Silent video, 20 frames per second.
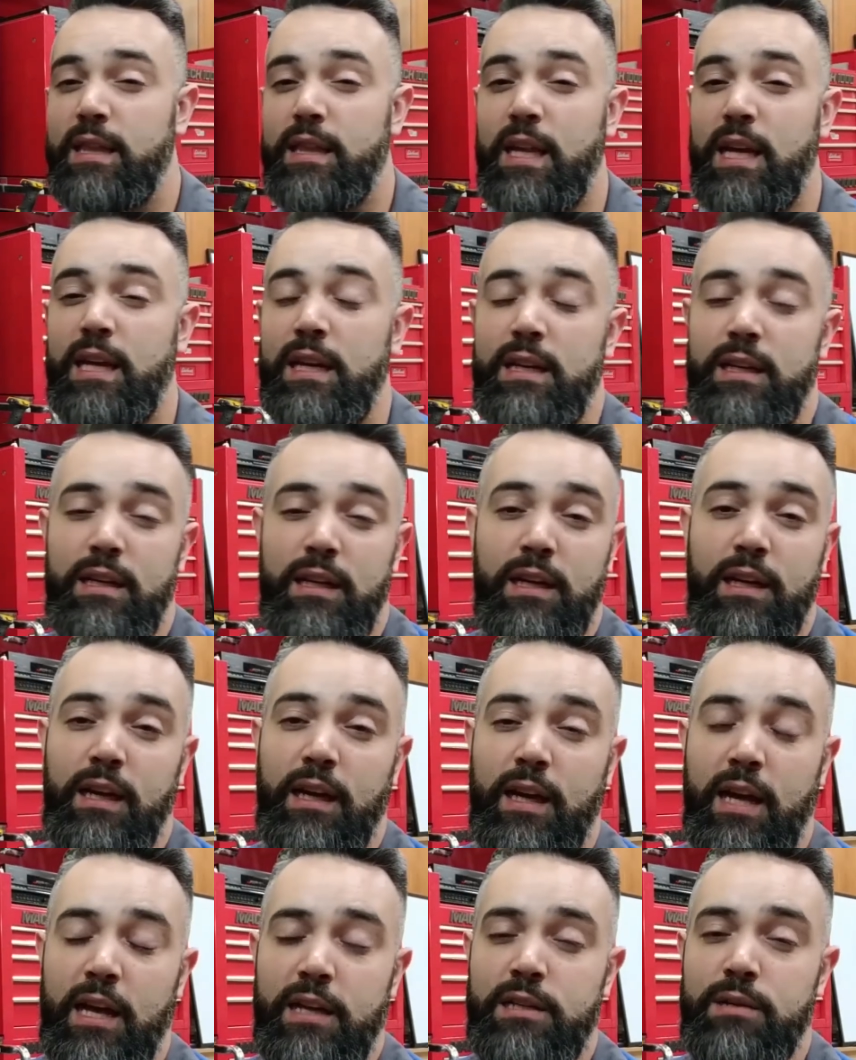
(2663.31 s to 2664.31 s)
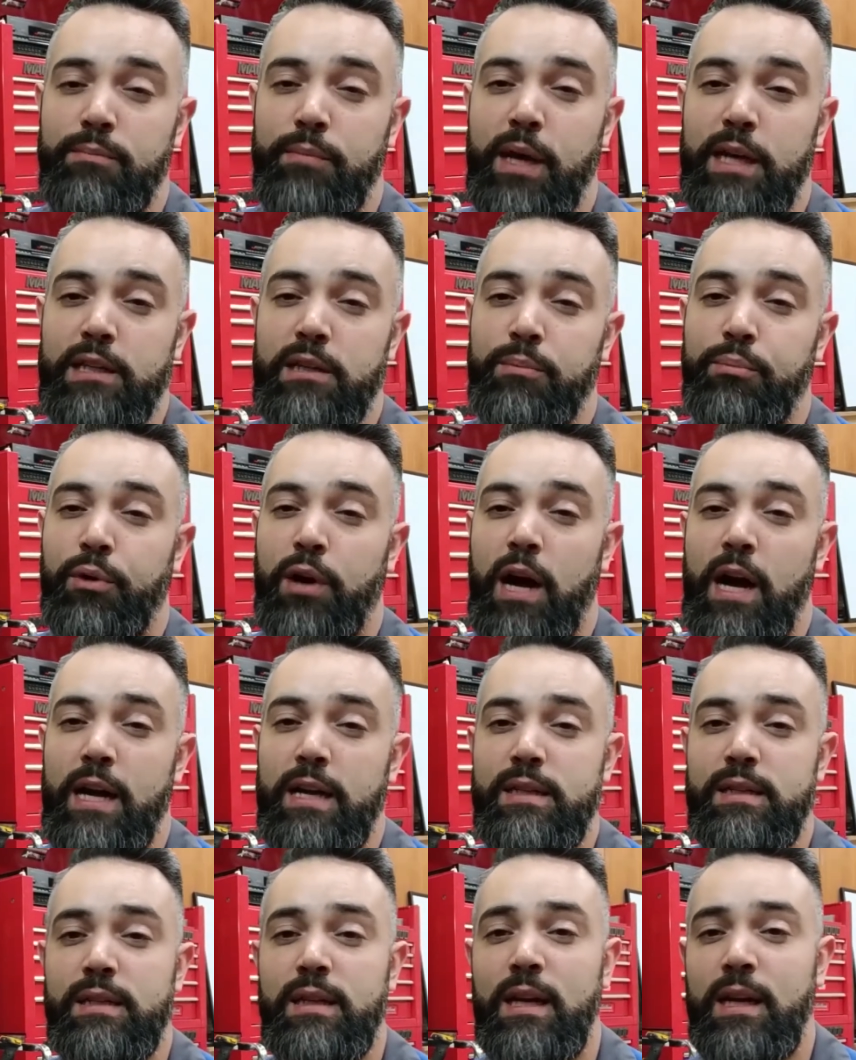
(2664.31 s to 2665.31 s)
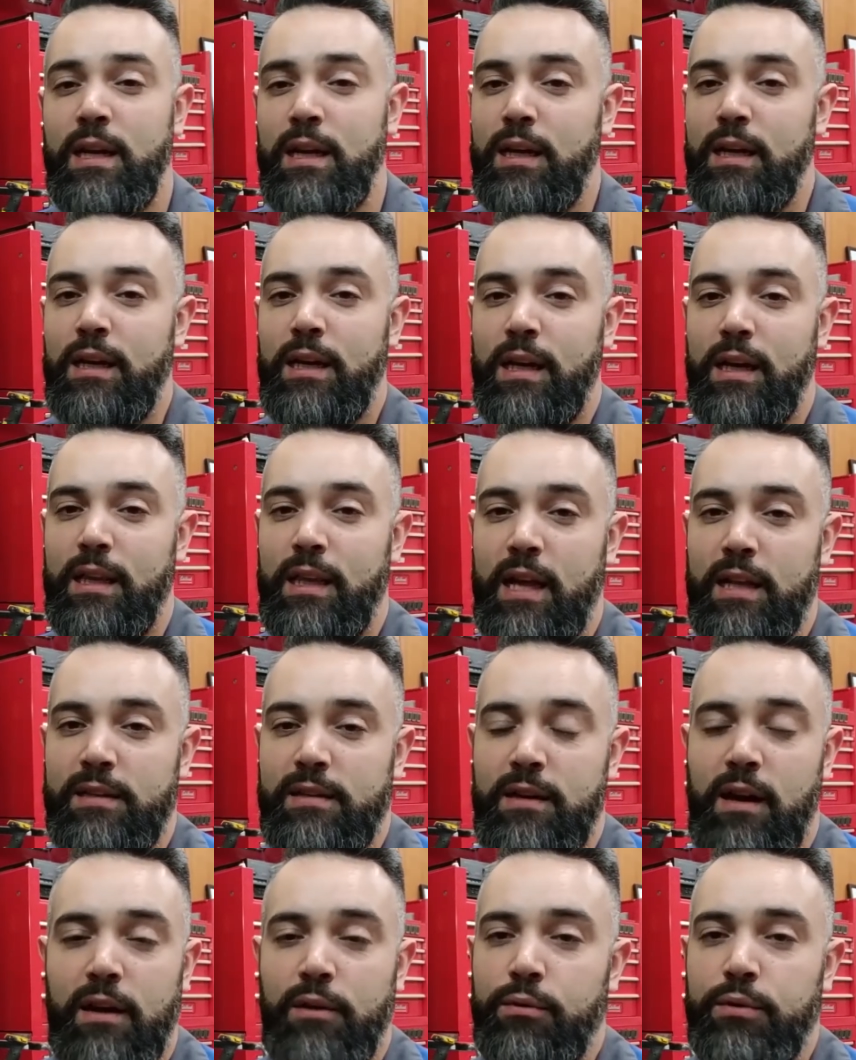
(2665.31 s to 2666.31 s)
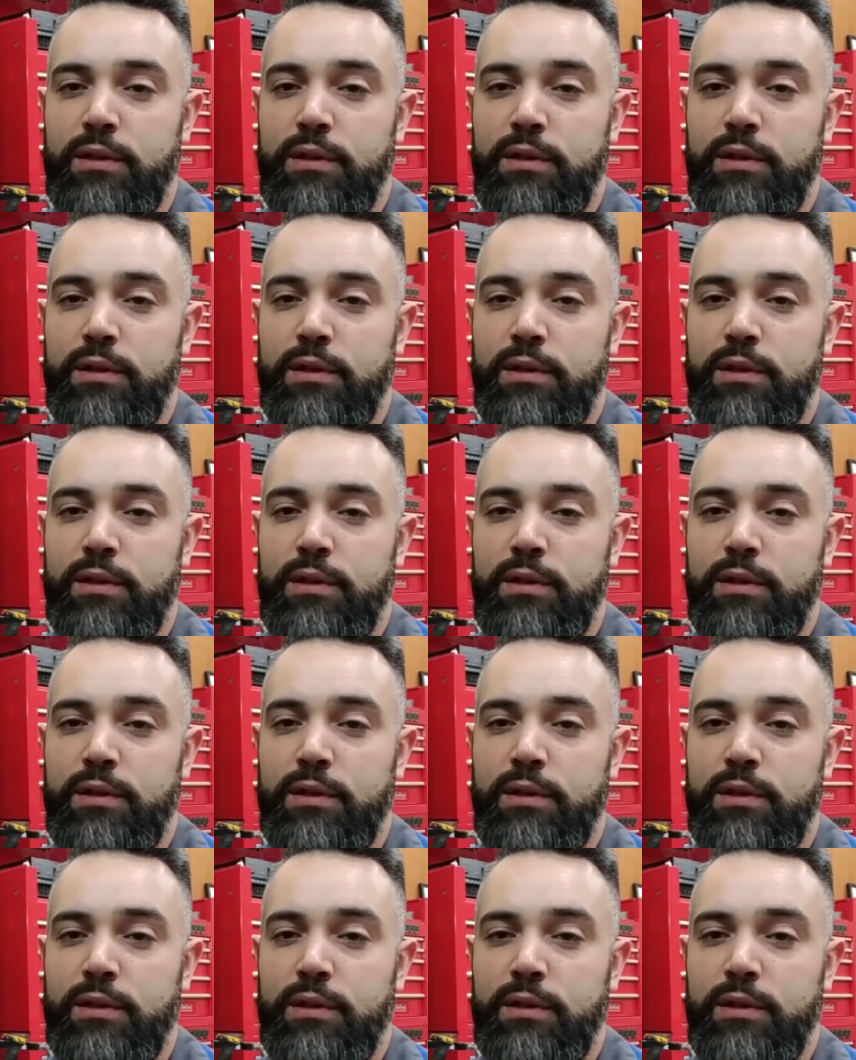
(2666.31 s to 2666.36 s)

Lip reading: then it can catch them by surprise, and that's not